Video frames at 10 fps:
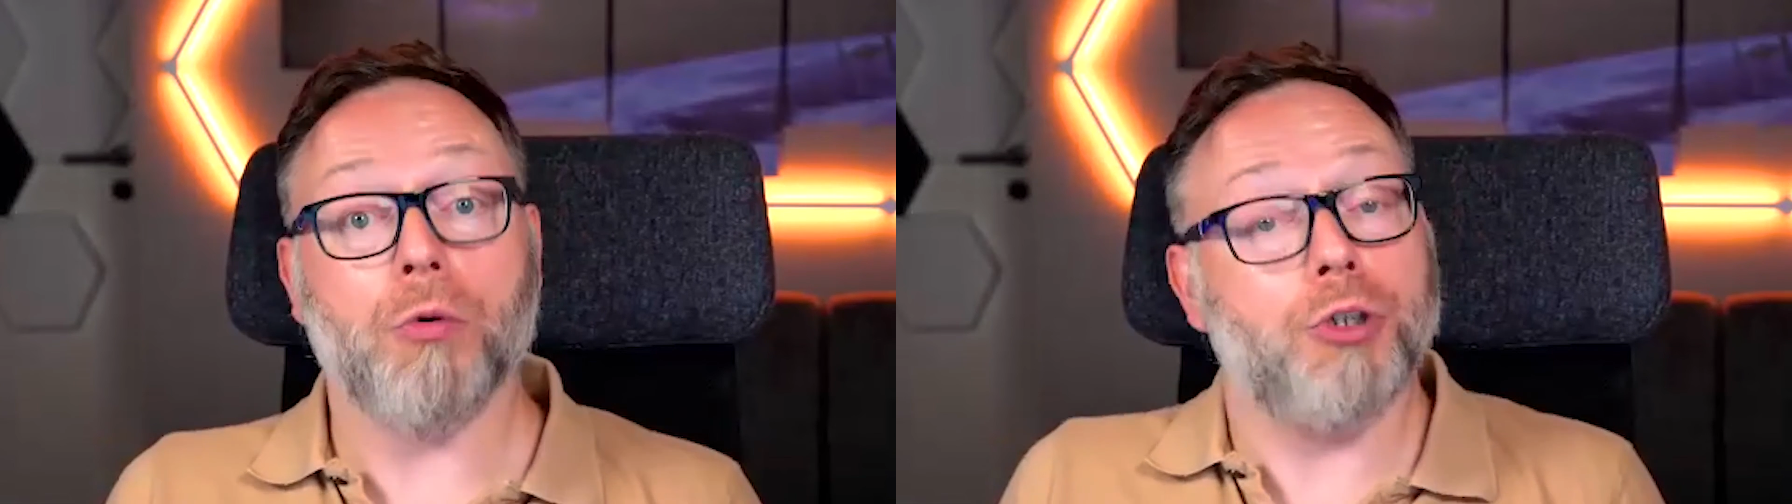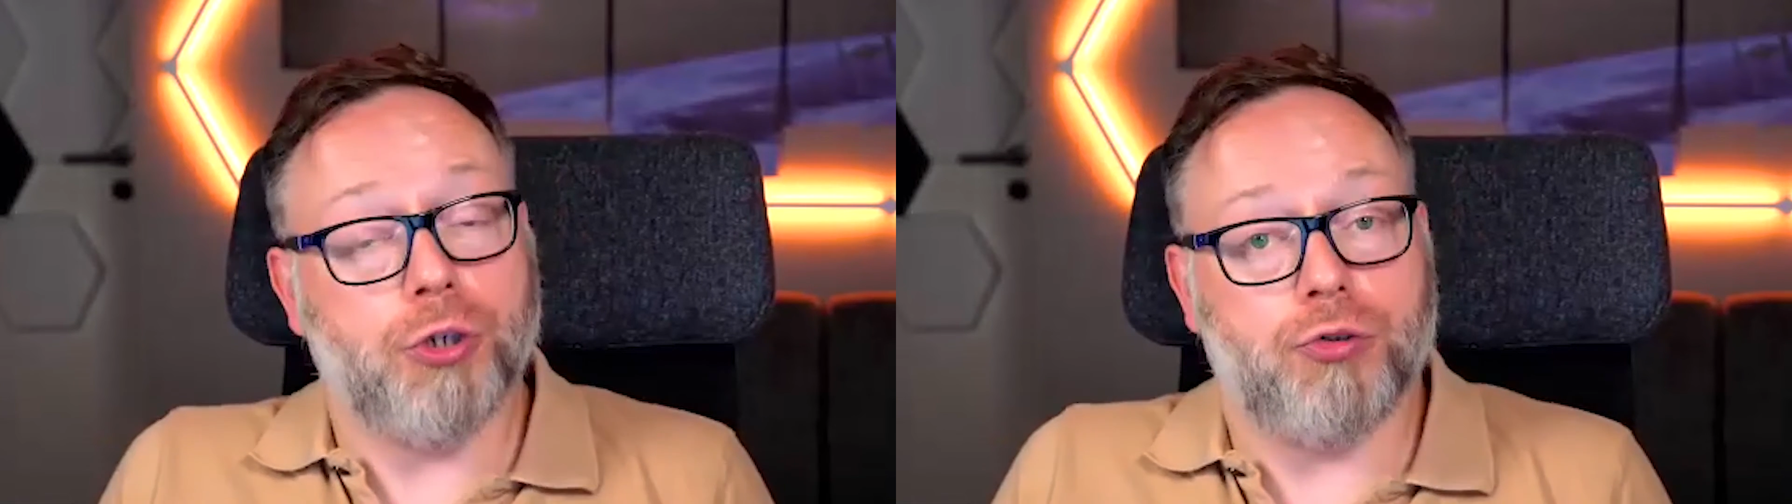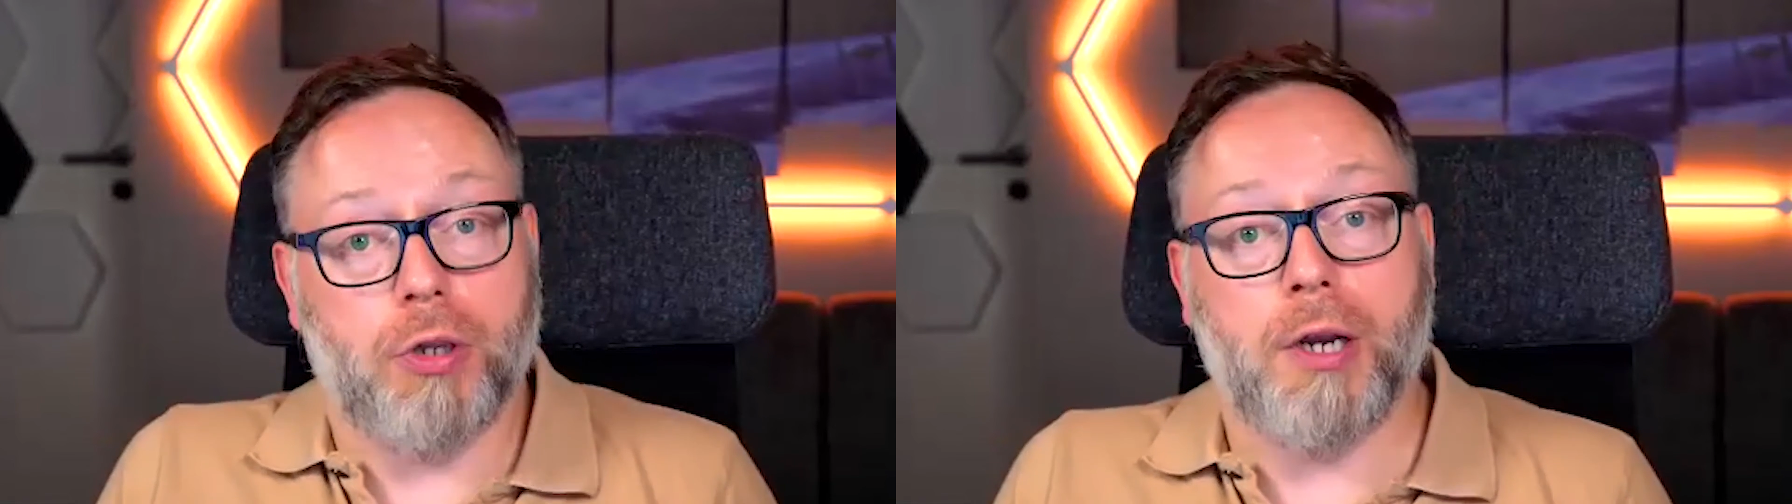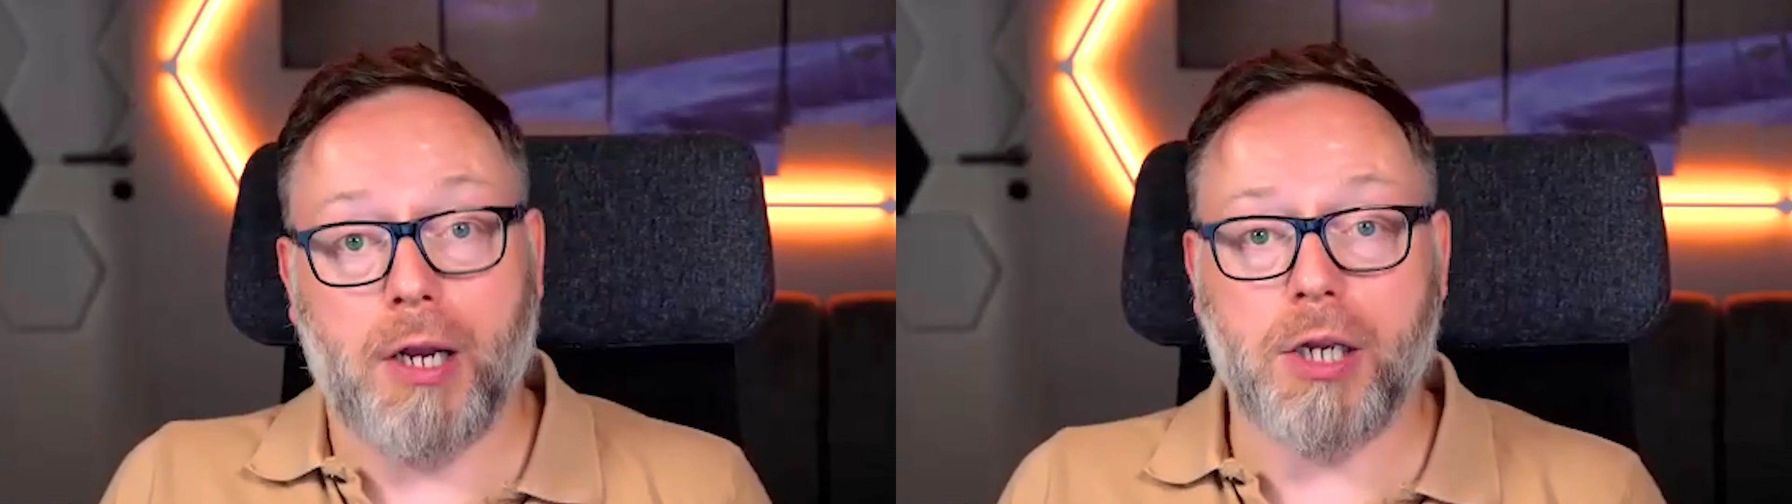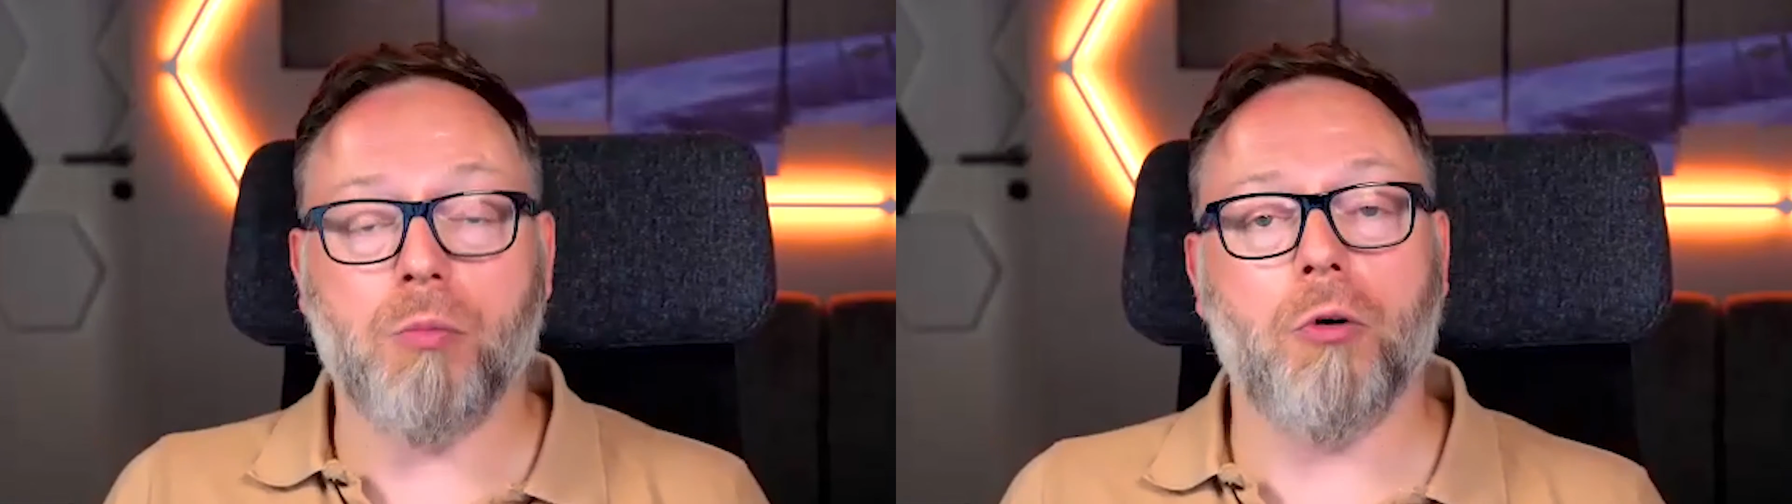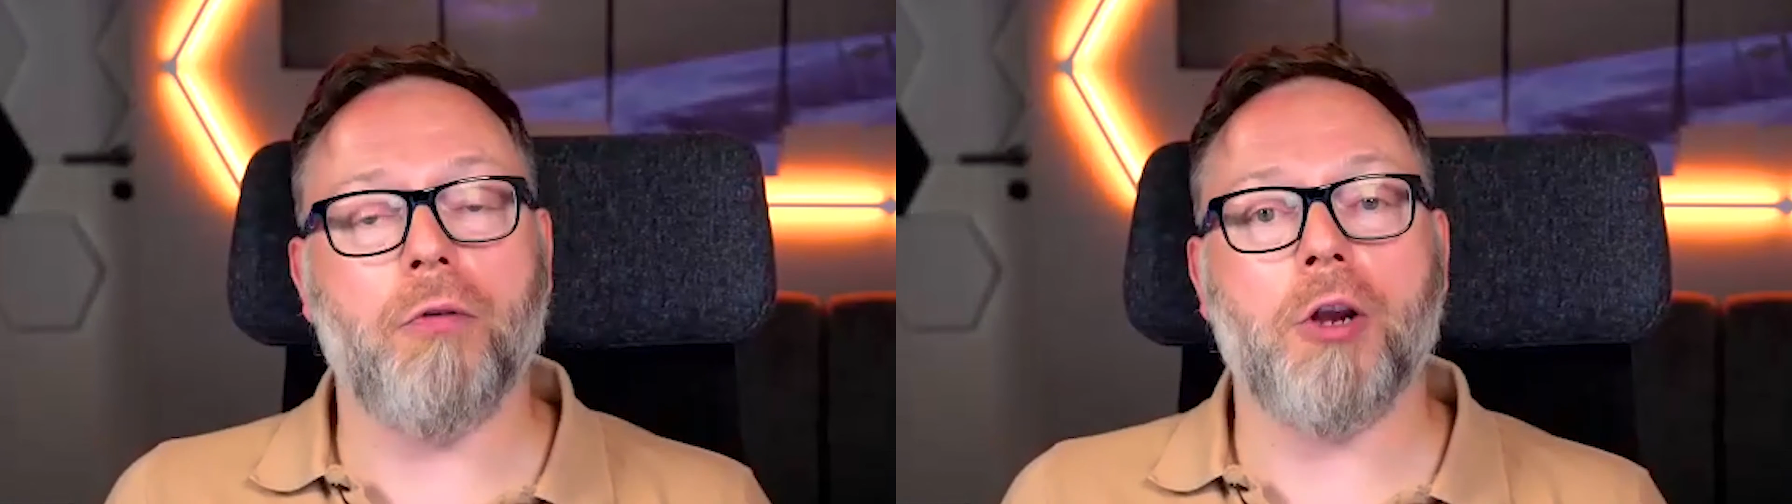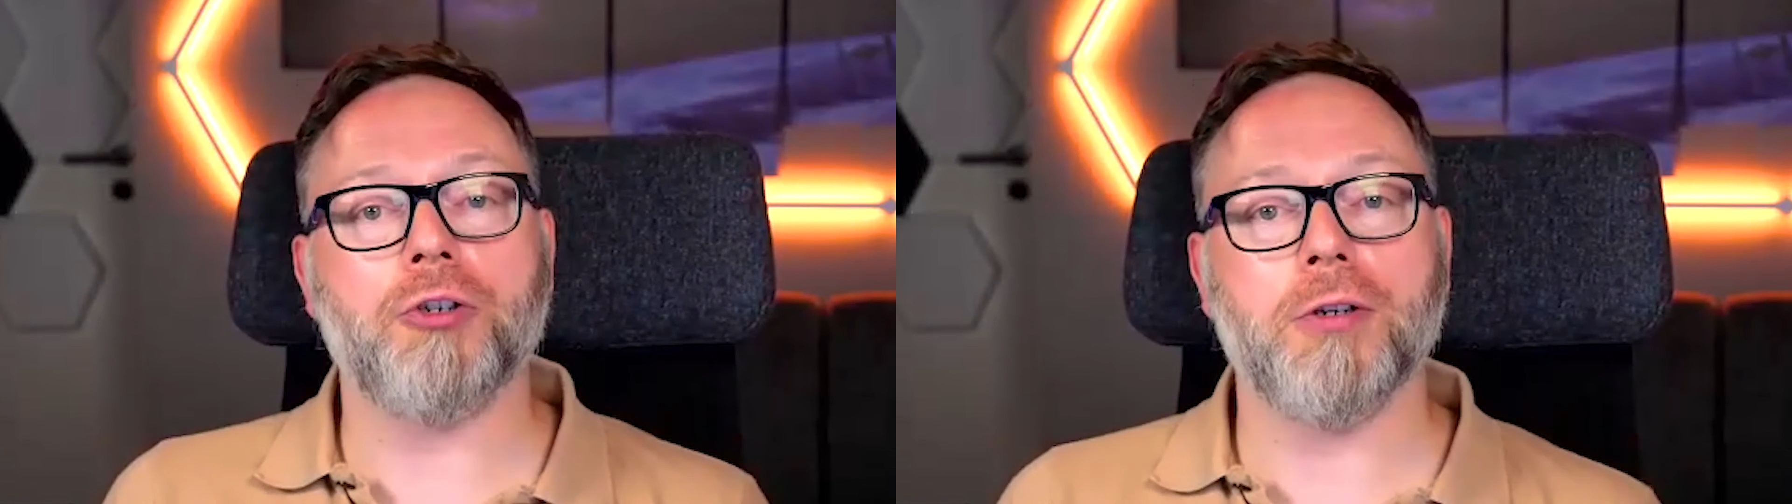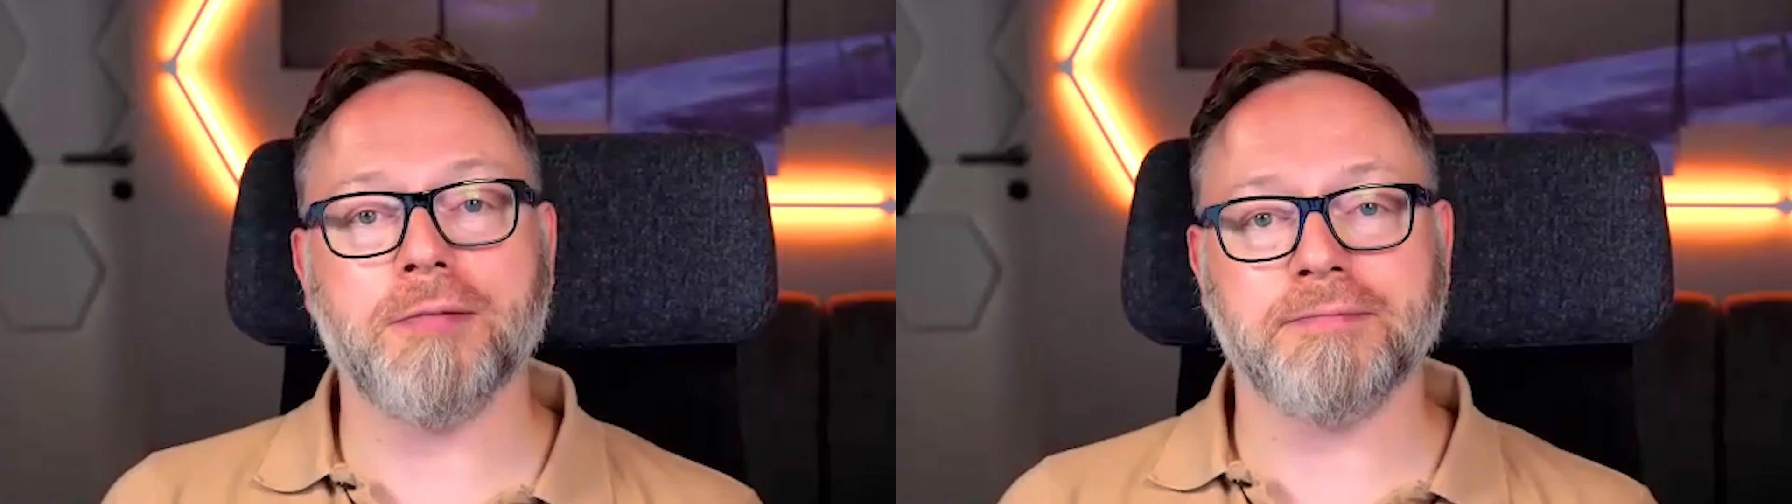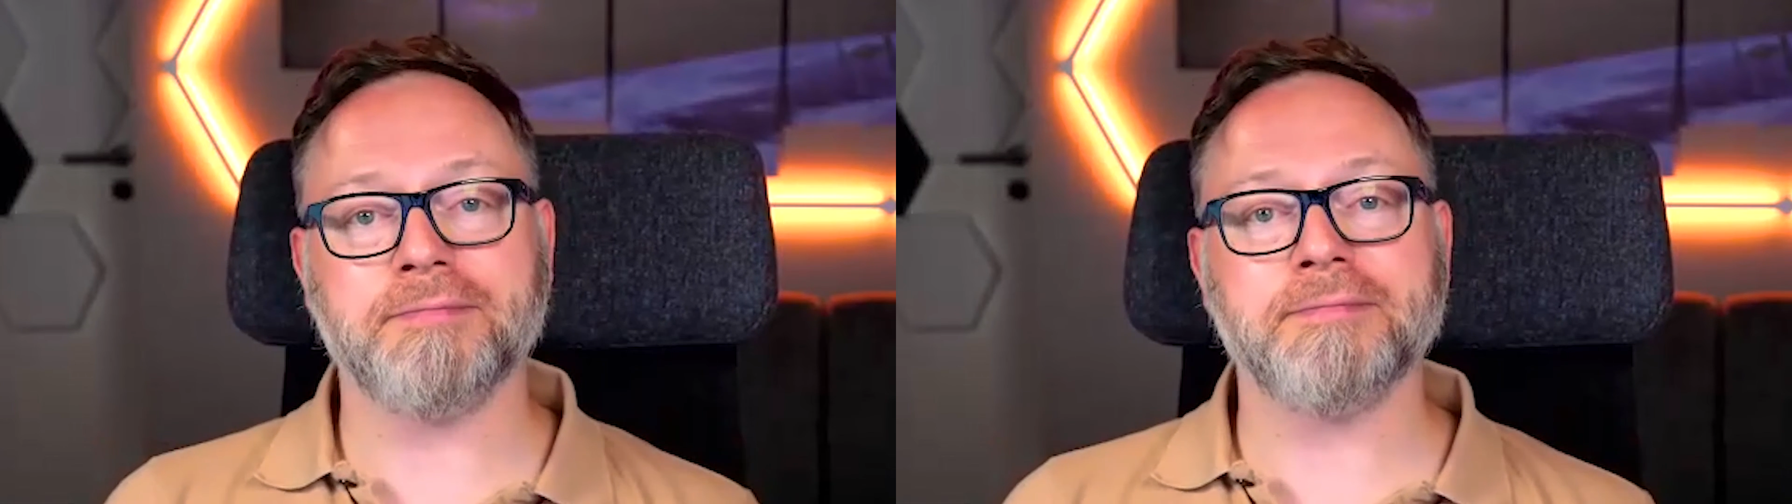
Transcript: which is an IT professional.